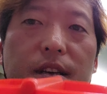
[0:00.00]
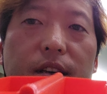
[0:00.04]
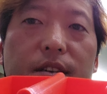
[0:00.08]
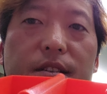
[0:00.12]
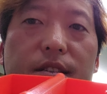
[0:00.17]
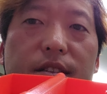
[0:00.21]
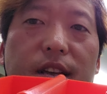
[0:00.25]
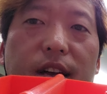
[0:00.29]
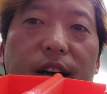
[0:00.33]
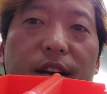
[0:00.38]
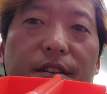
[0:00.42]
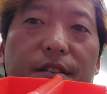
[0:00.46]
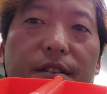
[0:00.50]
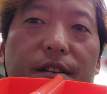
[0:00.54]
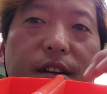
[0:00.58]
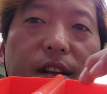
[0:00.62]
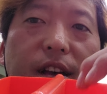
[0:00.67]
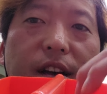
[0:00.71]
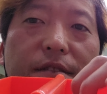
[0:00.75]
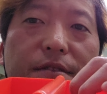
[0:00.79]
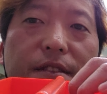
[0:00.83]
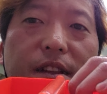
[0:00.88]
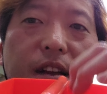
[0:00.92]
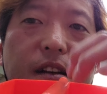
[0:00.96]
is that you're
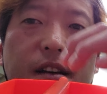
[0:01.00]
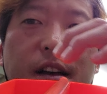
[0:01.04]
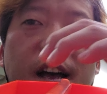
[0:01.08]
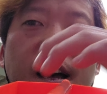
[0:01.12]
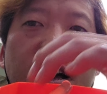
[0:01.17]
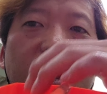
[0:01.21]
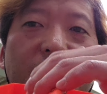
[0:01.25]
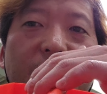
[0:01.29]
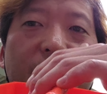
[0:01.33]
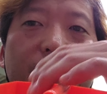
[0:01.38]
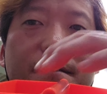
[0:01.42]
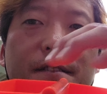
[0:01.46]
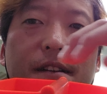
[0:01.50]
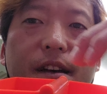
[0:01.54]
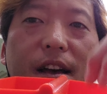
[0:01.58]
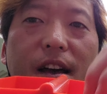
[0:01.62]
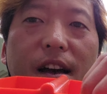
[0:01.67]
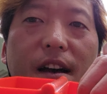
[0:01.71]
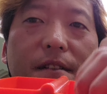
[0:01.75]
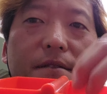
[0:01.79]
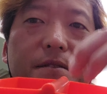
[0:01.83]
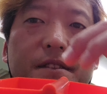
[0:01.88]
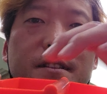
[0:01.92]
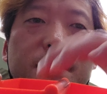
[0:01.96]
gonna have to have
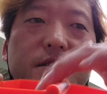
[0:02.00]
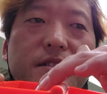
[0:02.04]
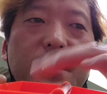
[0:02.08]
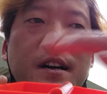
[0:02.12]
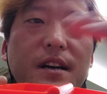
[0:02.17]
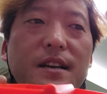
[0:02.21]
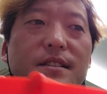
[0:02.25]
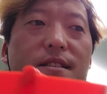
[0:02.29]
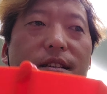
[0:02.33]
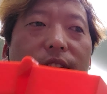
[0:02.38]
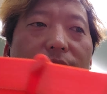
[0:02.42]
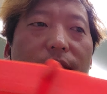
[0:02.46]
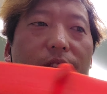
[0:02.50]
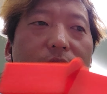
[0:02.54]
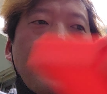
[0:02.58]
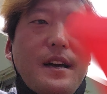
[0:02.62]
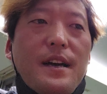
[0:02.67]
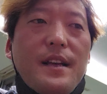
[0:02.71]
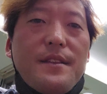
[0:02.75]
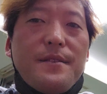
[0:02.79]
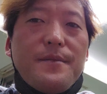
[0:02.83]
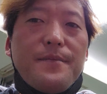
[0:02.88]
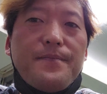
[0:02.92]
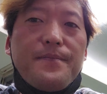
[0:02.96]
half the size like
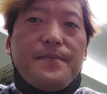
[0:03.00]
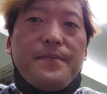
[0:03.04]
that.